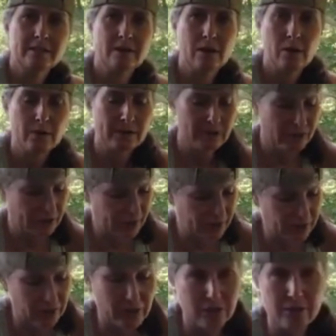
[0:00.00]
always check
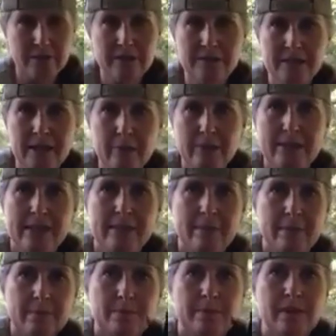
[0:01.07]
their hooves and we keep
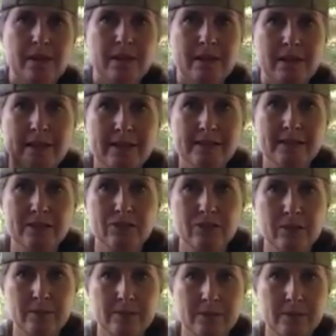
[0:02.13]
them nicely
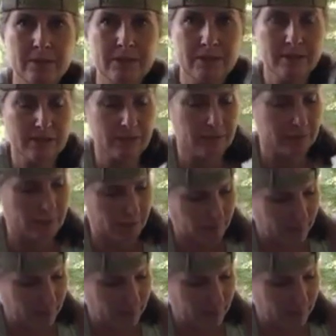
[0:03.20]
trimmed. So we just use